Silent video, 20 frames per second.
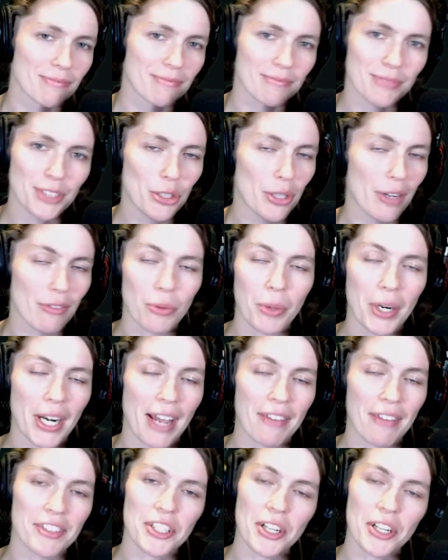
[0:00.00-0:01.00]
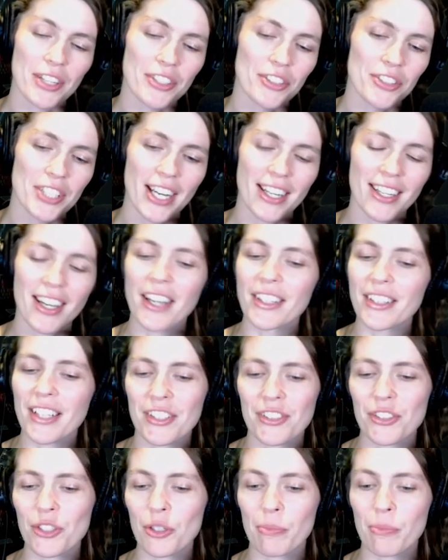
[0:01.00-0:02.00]
You never want to have this card in your deck
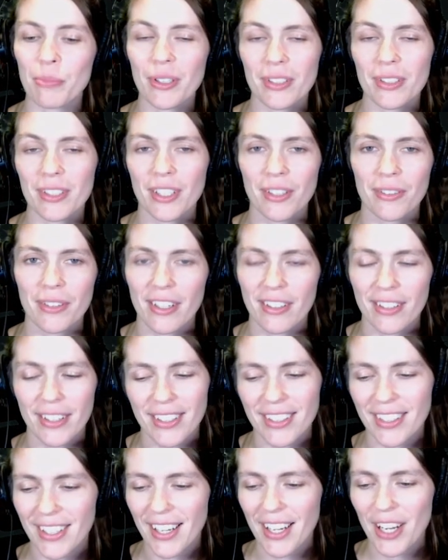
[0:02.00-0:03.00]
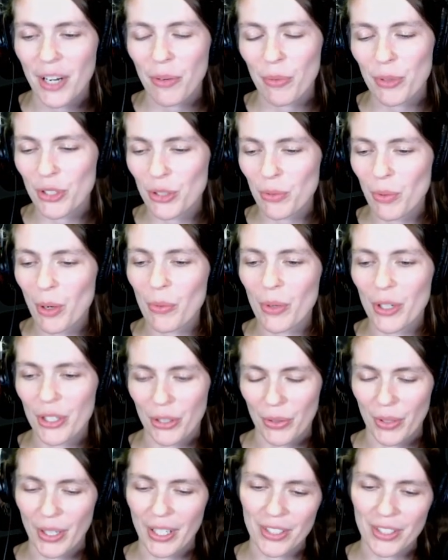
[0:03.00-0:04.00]
unless you're building around it, which is what we're
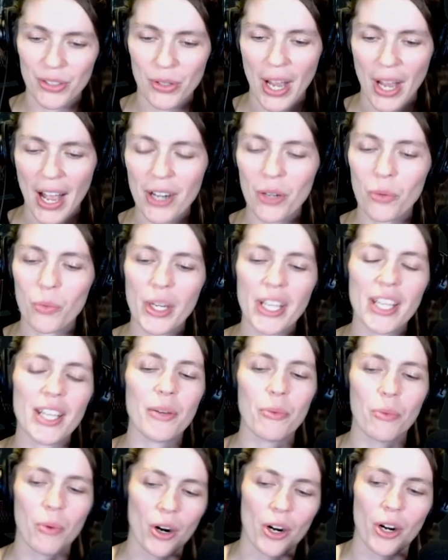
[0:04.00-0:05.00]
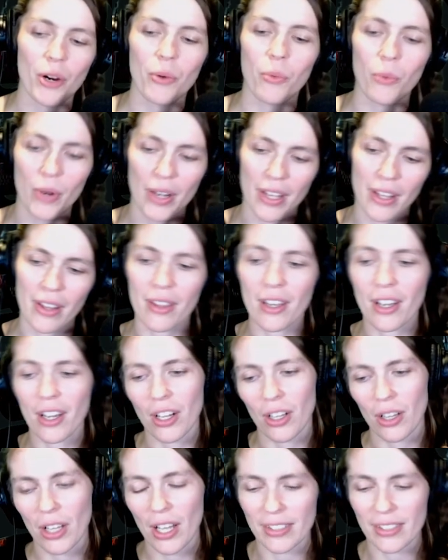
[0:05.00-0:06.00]
doing. So how do we work with
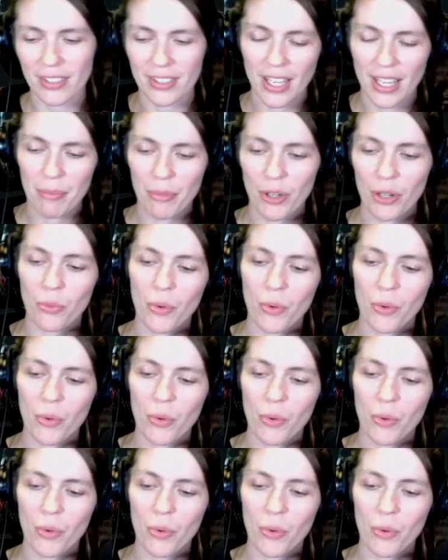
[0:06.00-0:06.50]
Colossus hammer?